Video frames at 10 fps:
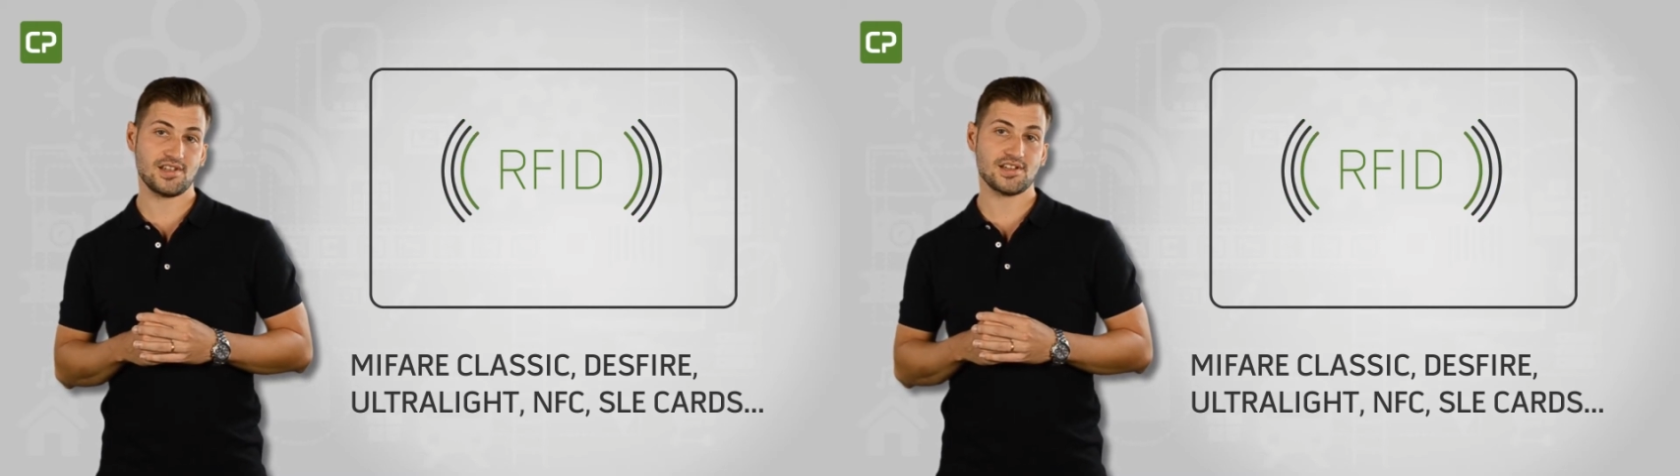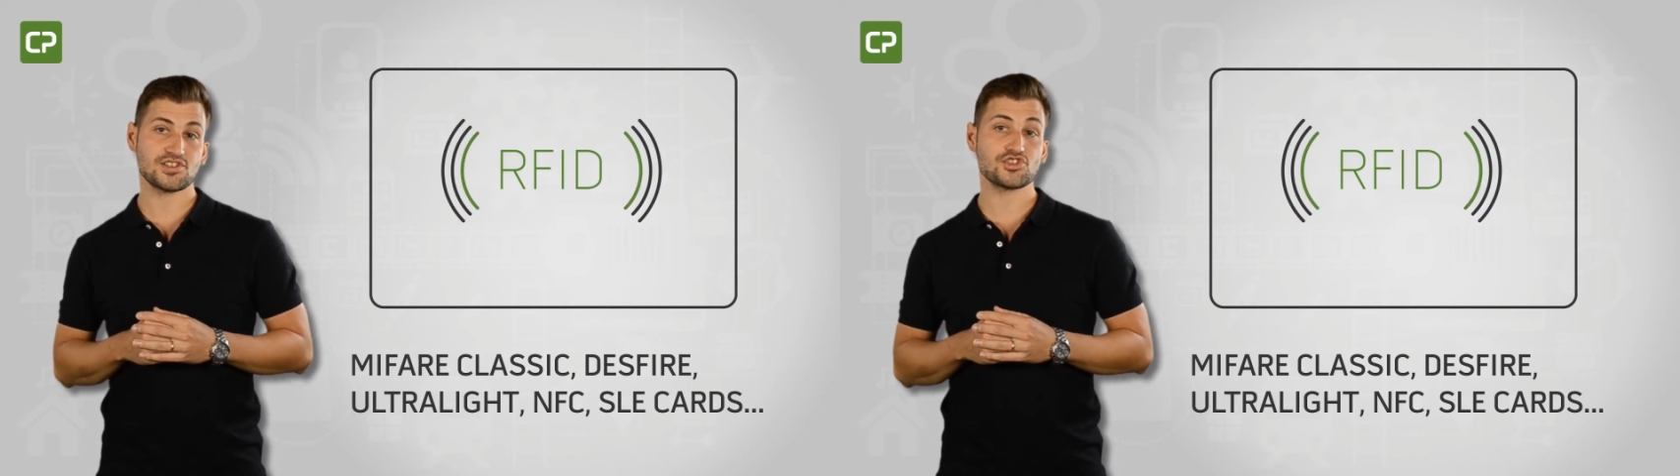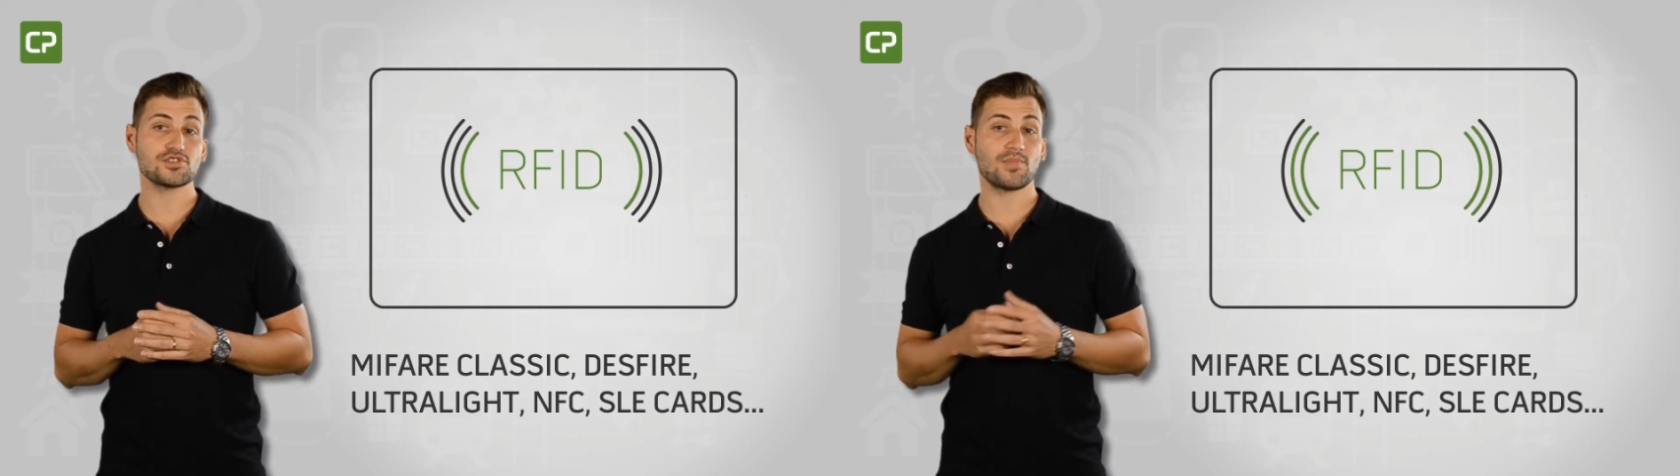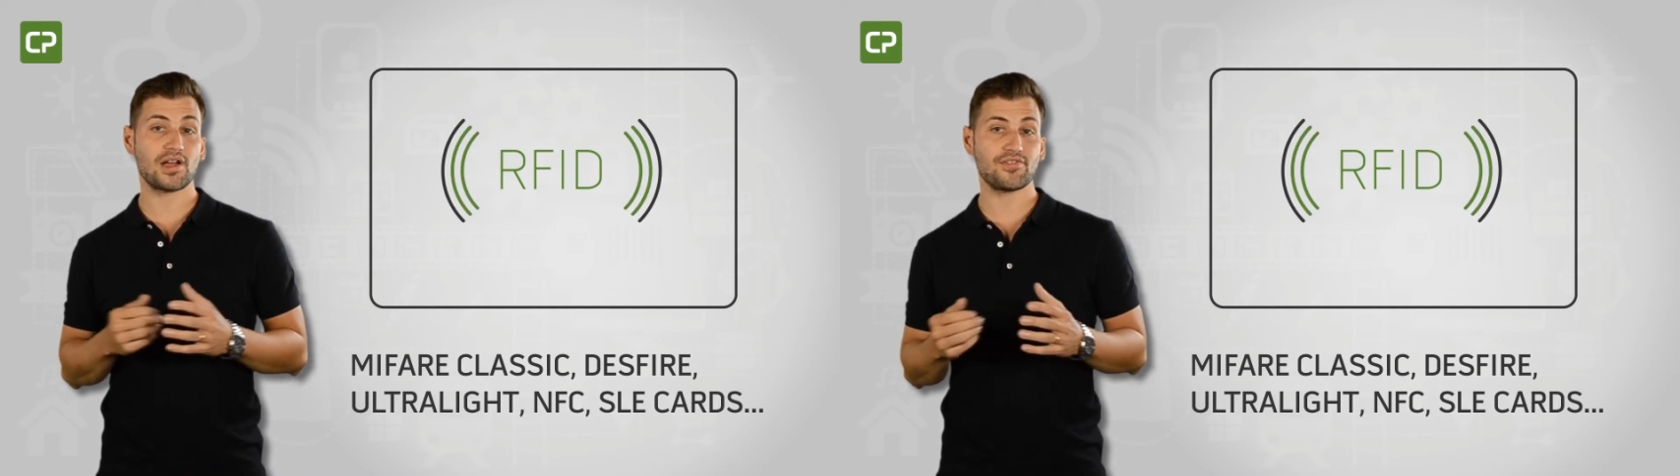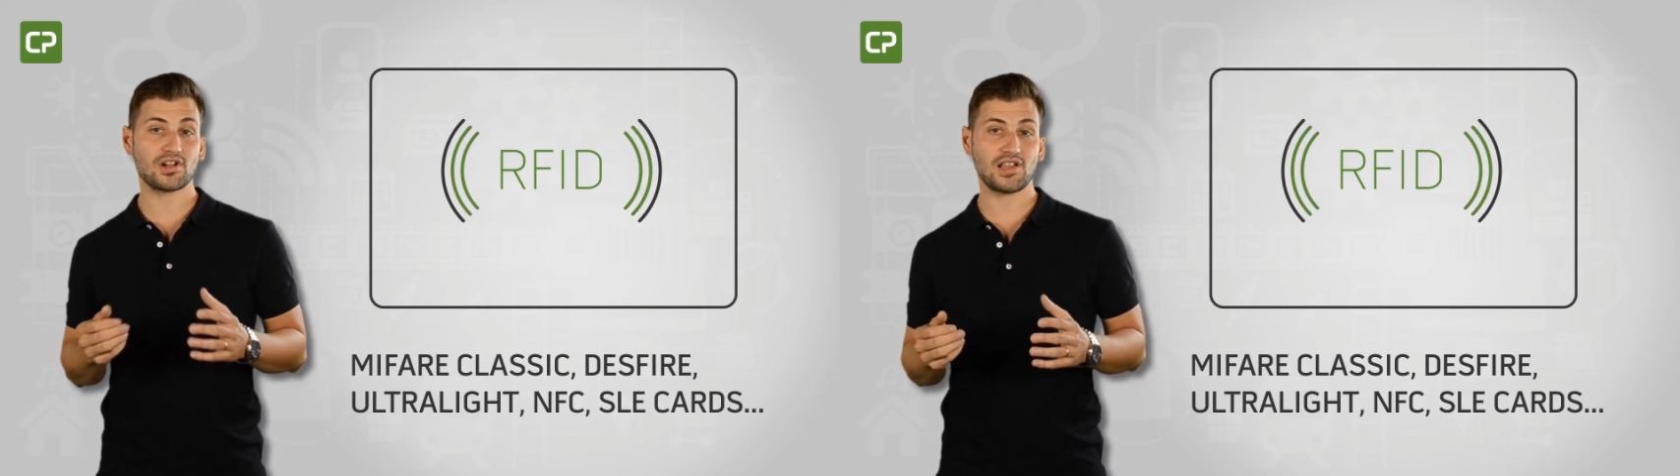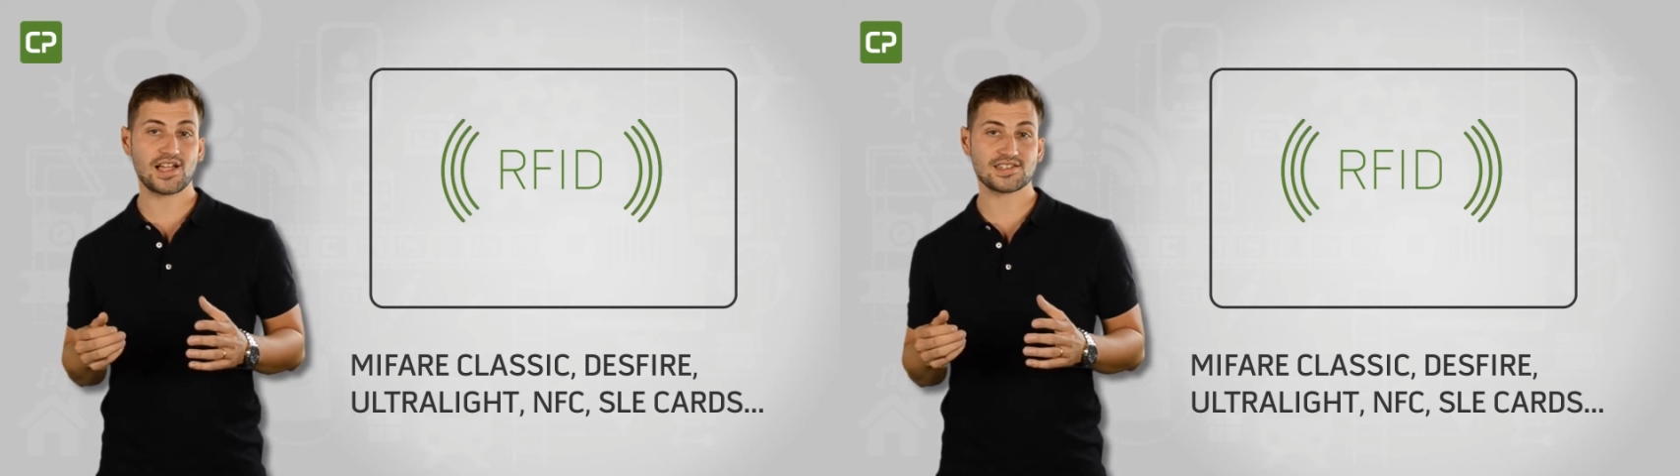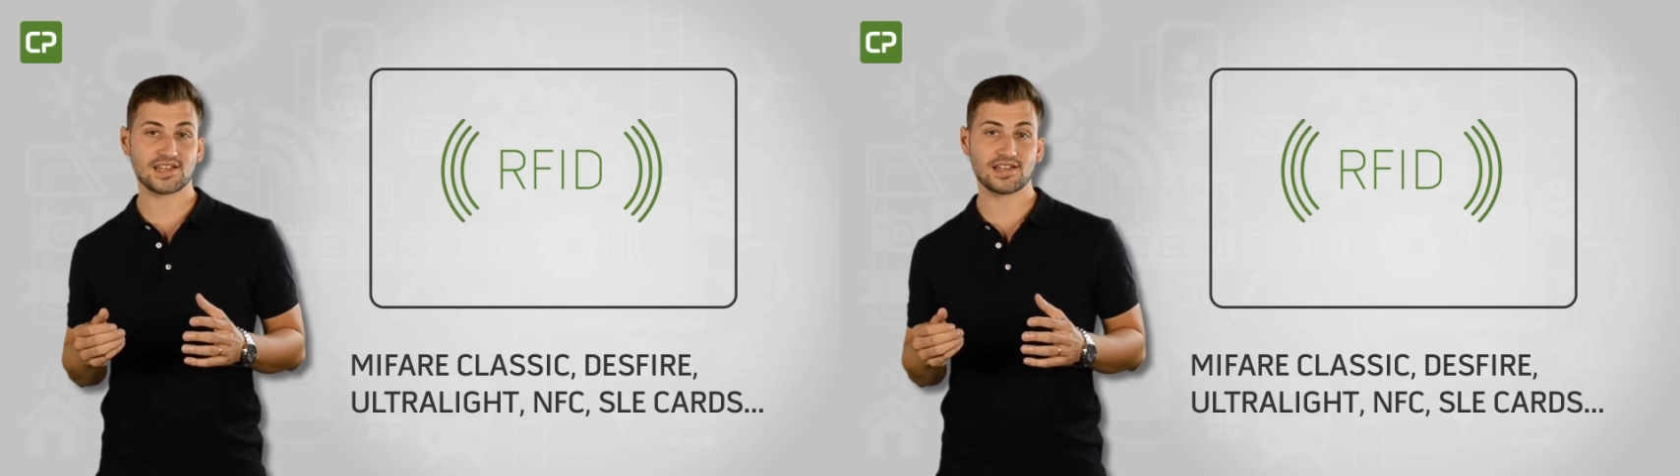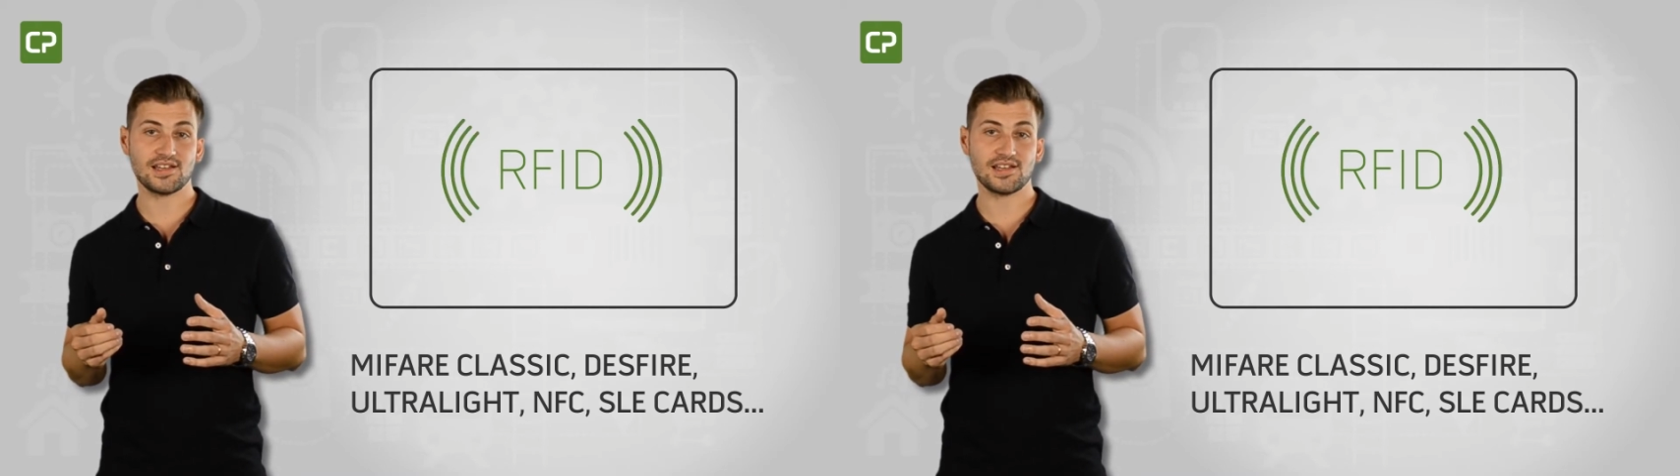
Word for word: such as MIFARE Classic,